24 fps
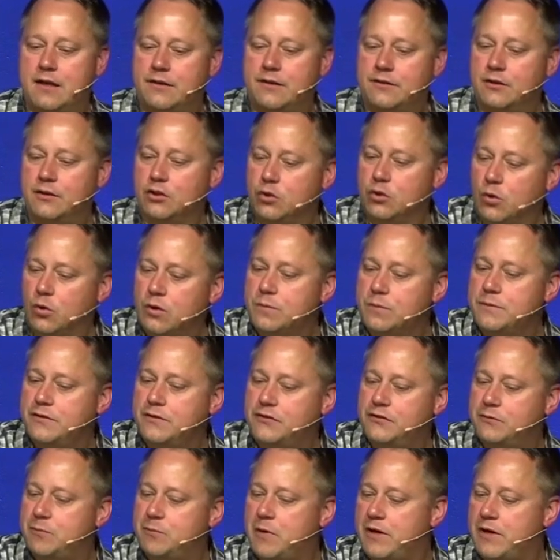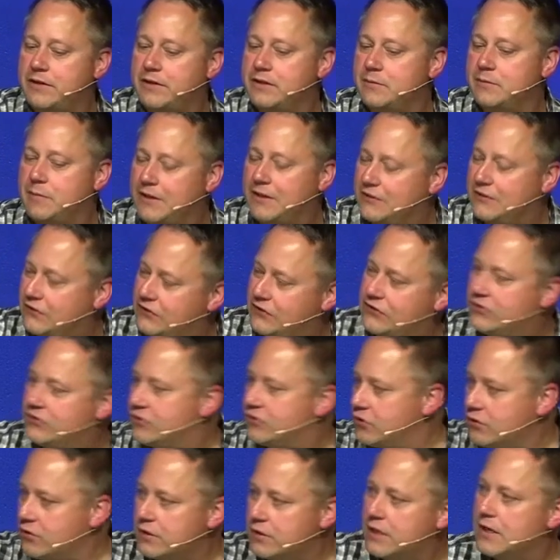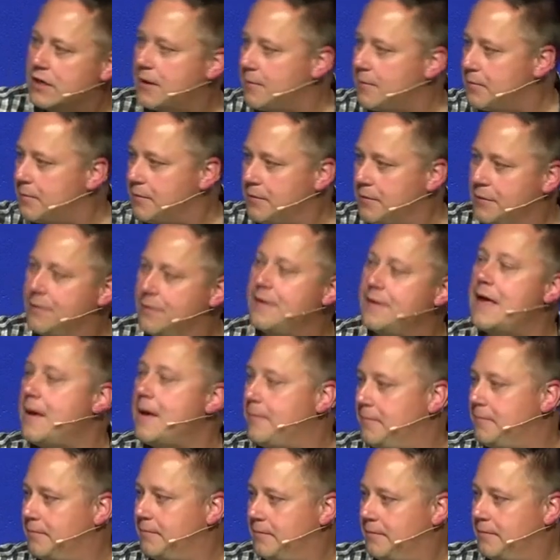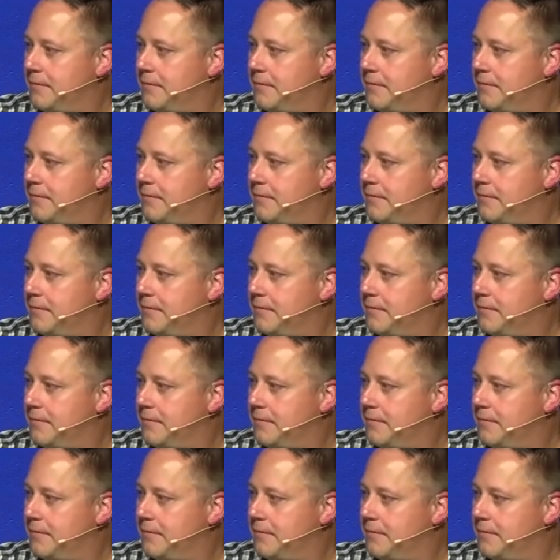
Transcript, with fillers: The Lord responded by stirring up them